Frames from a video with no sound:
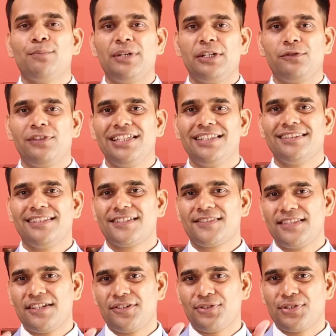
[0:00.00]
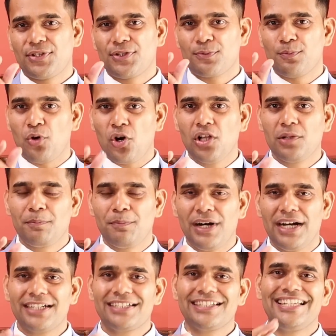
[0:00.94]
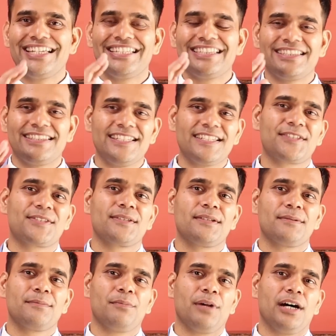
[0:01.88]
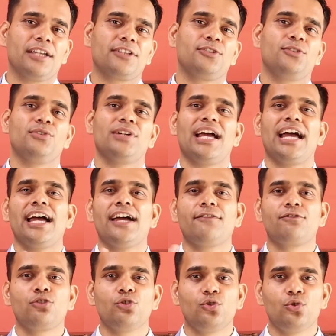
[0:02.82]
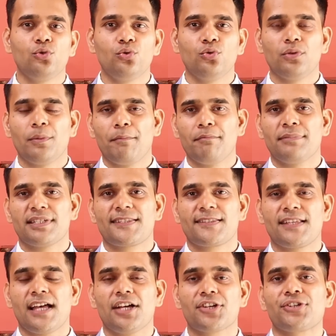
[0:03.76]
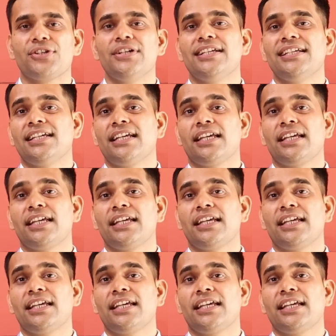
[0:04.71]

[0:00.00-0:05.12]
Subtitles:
In between this, there is a small part. In this part, you have to do massage